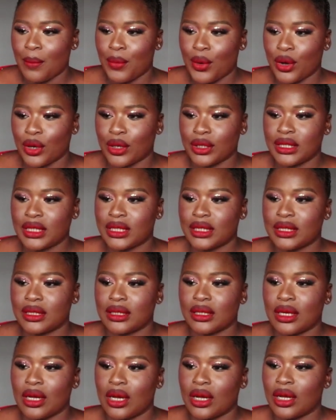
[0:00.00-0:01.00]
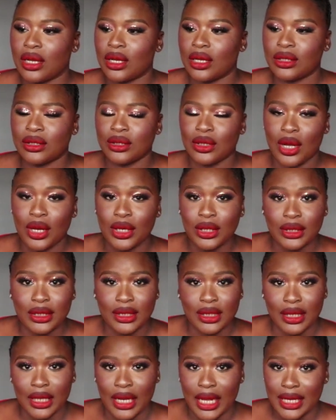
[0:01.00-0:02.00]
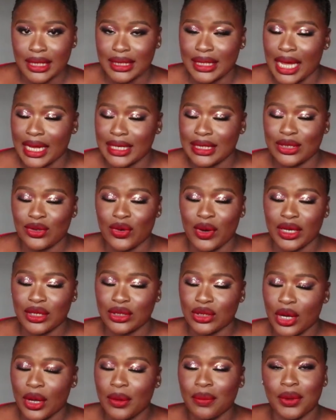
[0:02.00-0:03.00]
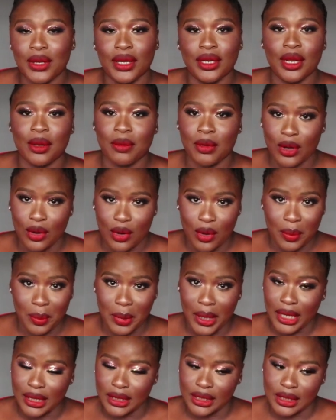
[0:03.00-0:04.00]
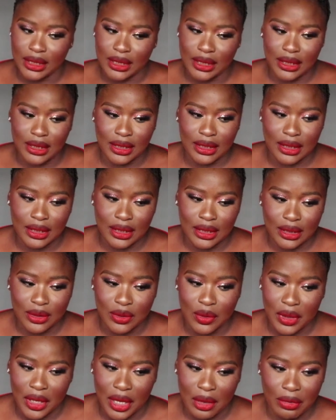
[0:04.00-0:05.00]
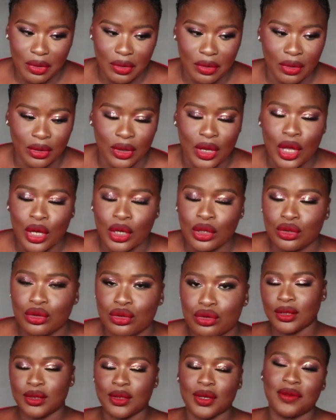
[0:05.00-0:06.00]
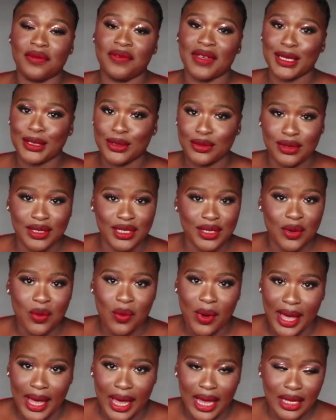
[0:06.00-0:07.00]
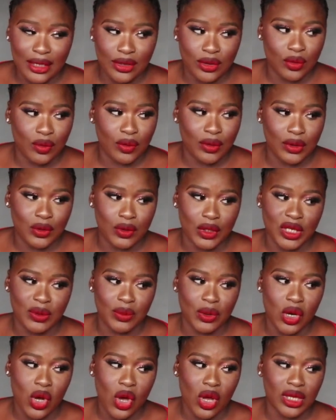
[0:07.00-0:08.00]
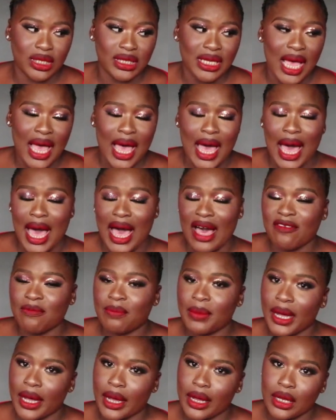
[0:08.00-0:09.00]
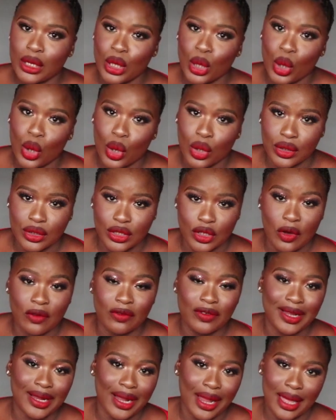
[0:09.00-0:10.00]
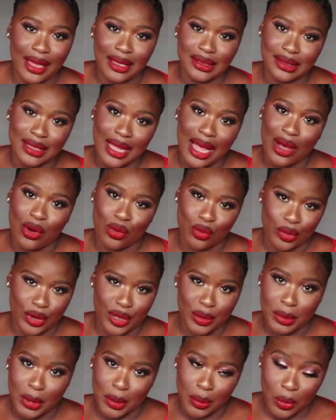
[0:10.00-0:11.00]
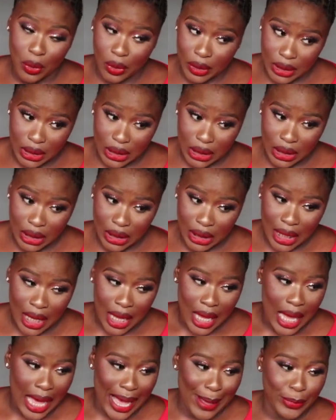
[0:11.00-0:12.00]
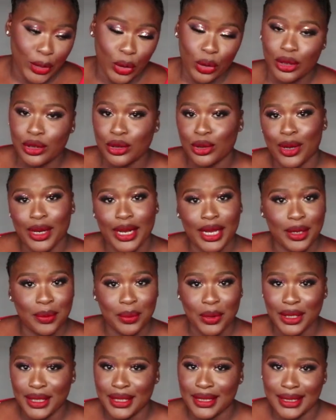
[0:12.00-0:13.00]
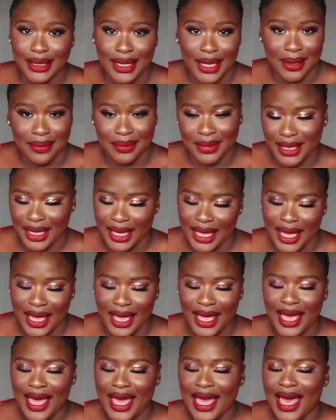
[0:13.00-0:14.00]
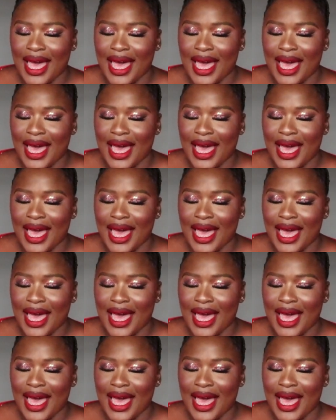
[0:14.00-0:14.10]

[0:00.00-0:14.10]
But nonetheless, I still enjoy being a makeup artist, don't get me wrong. So the first reason why I had to quit was because I have backlogs of clients that owe me money. I'm not going to call anybody's name here.